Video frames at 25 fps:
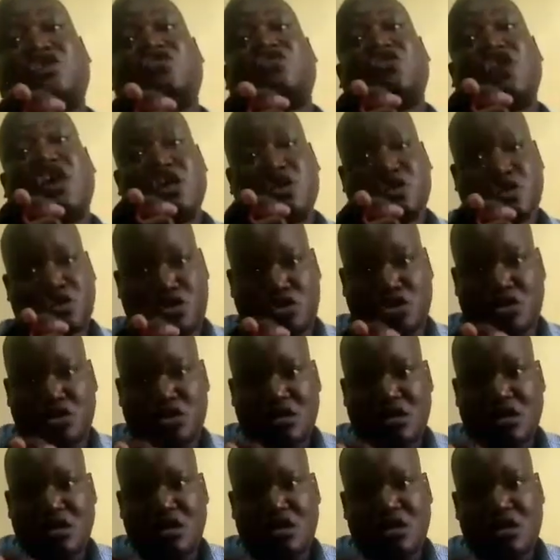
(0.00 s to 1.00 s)
Christ.
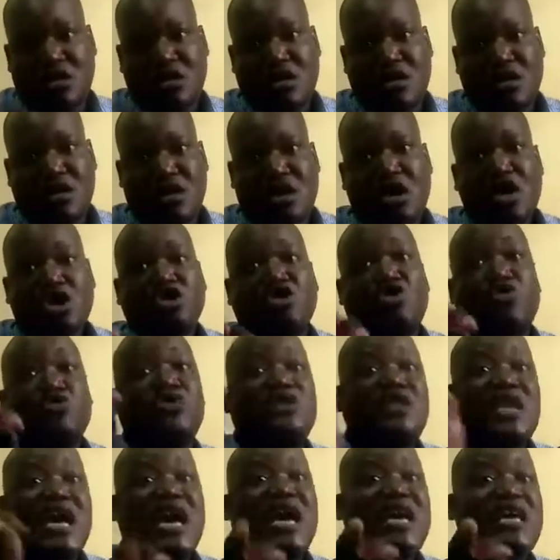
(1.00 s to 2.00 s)

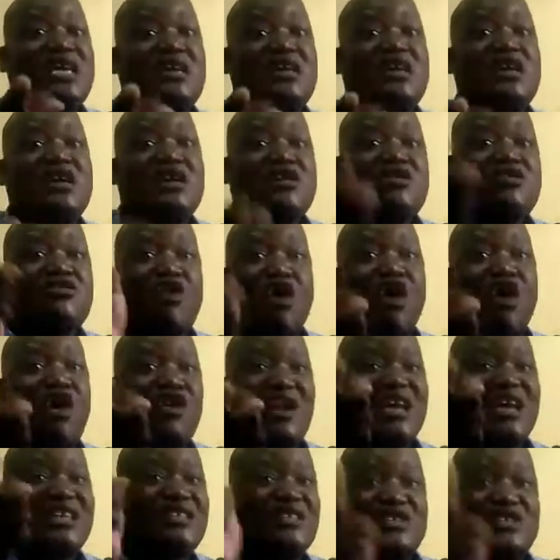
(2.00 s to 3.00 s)
Today,
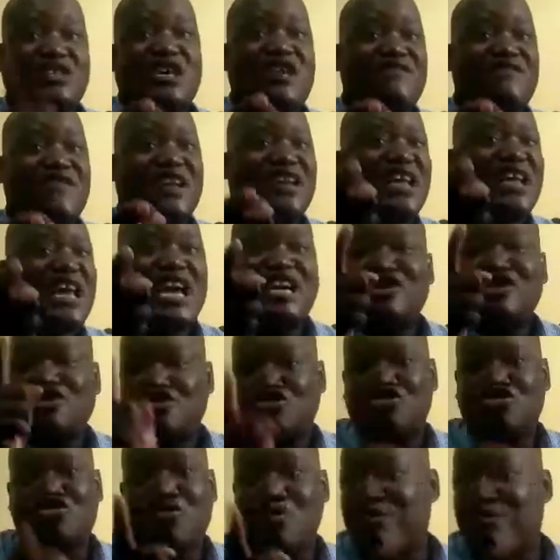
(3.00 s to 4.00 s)
God has given a
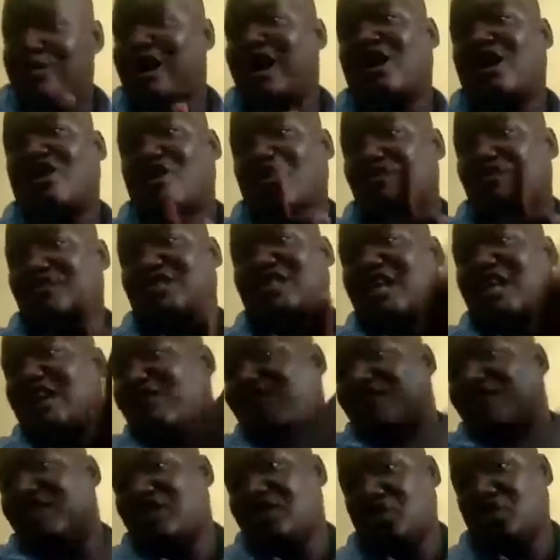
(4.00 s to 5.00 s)
true mark of
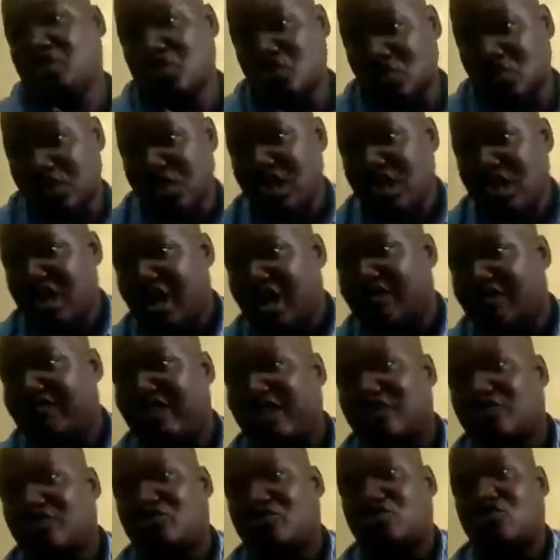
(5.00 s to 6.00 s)
salvation and
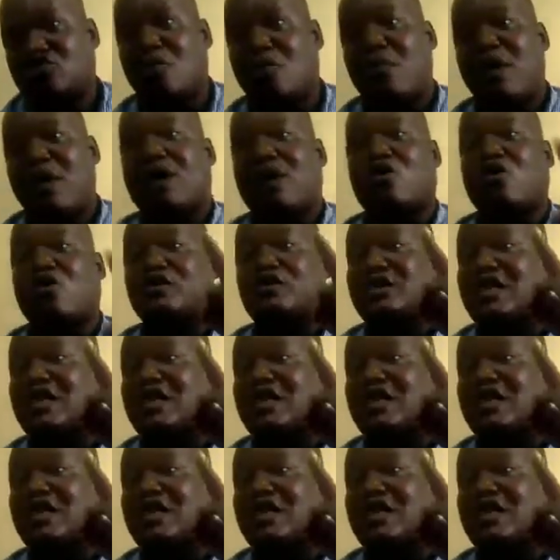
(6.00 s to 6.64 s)
that true mark of